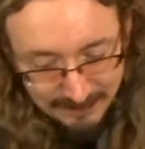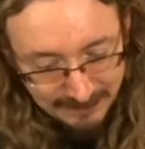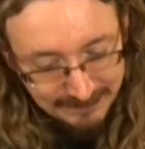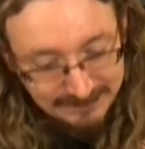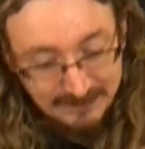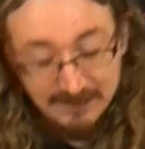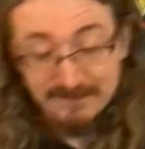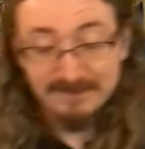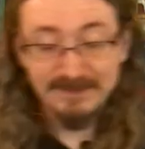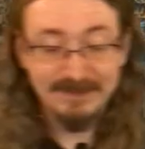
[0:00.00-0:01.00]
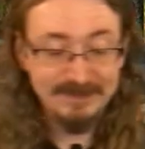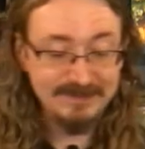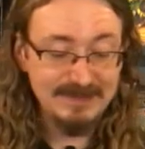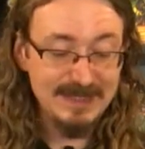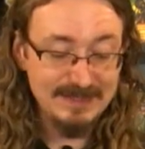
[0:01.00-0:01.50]
And uh, hopefully
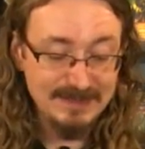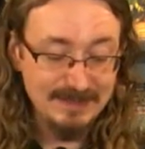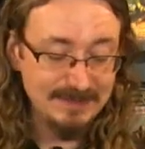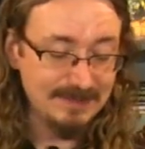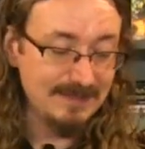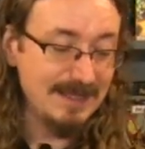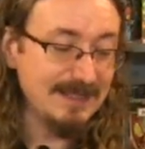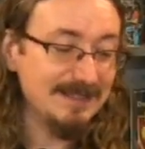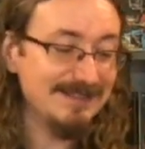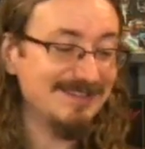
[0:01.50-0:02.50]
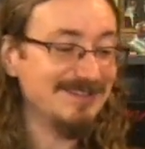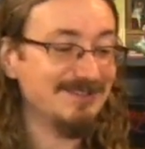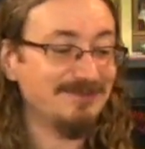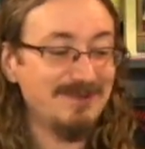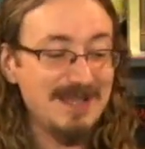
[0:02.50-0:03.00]
that uh, I can get
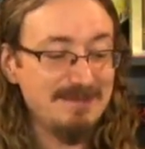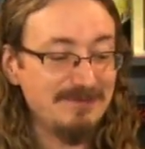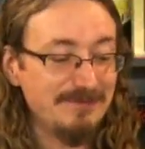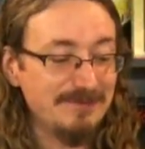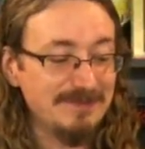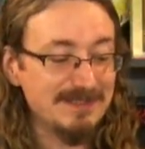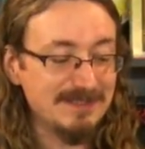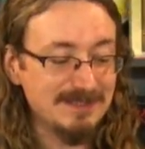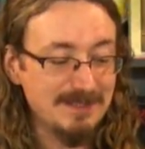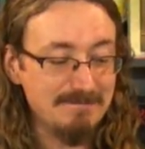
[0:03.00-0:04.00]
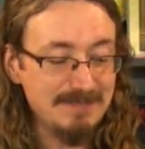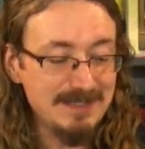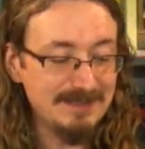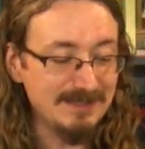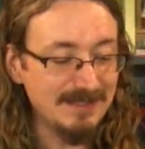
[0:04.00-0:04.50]
this read before this uh,
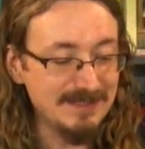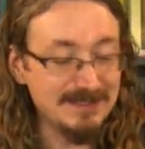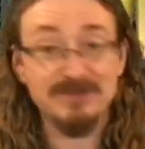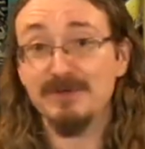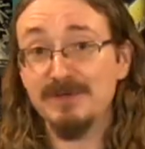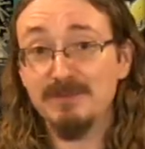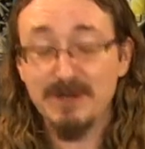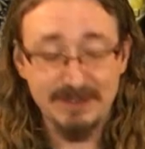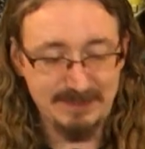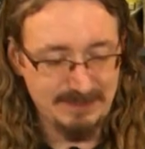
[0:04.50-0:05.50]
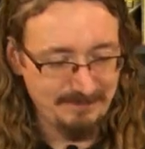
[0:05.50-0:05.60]
mead does its dirty work.